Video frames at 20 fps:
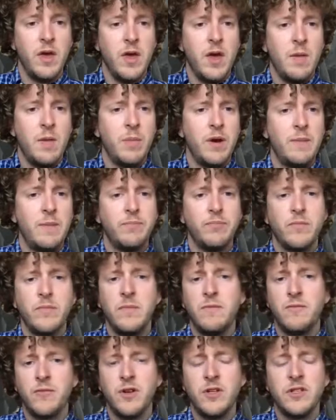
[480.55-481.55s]
But
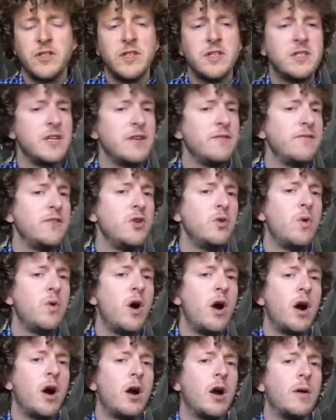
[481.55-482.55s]
for instance, if you
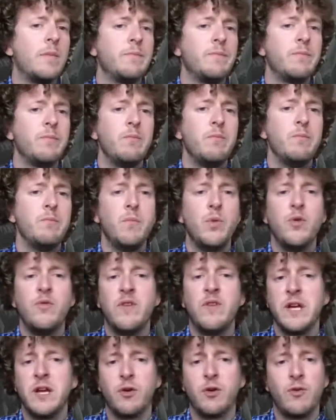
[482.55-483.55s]
are
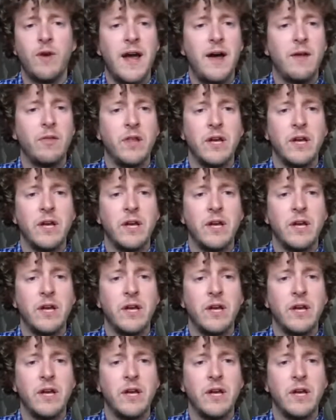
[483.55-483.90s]
moving around,